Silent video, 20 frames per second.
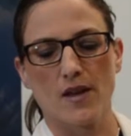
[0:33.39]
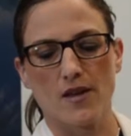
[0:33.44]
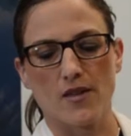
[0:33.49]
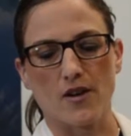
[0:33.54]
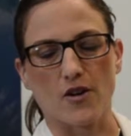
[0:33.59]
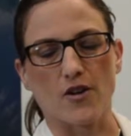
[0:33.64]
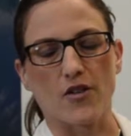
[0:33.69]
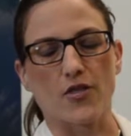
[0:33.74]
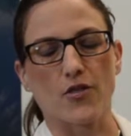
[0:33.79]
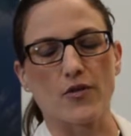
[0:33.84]

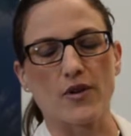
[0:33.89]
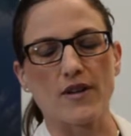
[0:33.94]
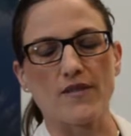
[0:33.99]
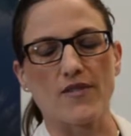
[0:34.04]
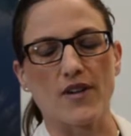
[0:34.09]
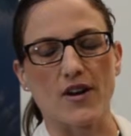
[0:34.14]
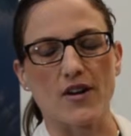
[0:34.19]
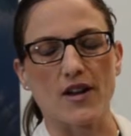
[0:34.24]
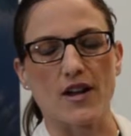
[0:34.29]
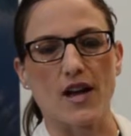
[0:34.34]
There are 3
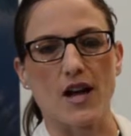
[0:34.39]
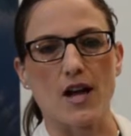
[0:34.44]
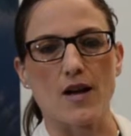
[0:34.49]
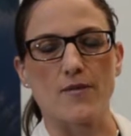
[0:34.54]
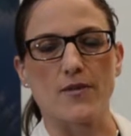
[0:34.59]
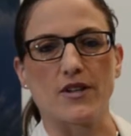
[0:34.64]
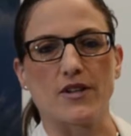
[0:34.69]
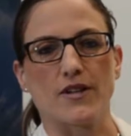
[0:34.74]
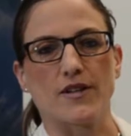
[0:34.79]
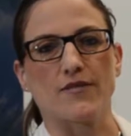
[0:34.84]
very
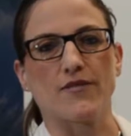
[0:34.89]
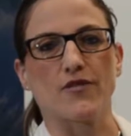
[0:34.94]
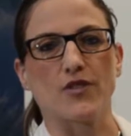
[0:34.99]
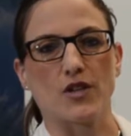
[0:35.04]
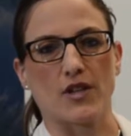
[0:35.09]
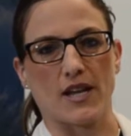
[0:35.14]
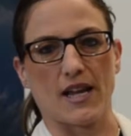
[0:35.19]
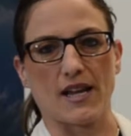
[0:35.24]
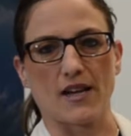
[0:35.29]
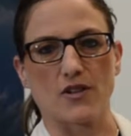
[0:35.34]
common foot
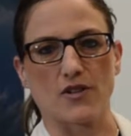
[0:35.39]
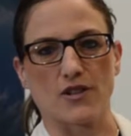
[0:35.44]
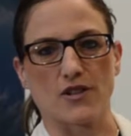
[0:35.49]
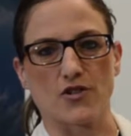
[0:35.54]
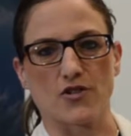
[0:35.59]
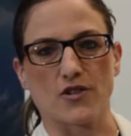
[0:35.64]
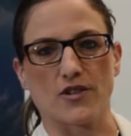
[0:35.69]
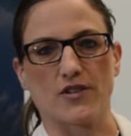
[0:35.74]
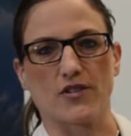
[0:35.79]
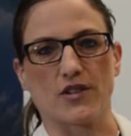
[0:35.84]
and ankle
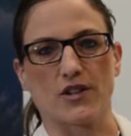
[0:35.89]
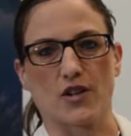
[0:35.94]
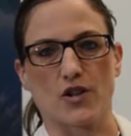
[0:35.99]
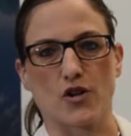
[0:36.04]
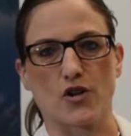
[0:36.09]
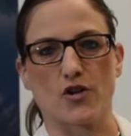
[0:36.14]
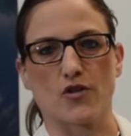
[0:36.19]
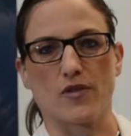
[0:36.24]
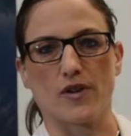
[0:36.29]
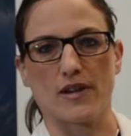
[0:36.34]
injuries that
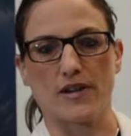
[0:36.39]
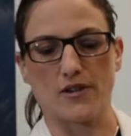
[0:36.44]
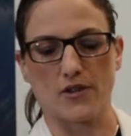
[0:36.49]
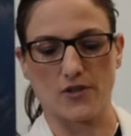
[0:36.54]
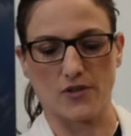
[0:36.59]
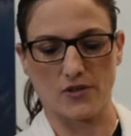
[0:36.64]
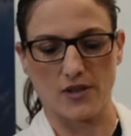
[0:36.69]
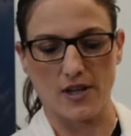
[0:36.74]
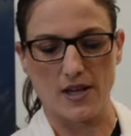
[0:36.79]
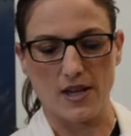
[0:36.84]
occur to
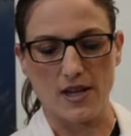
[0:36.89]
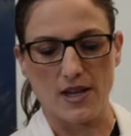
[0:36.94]
runners.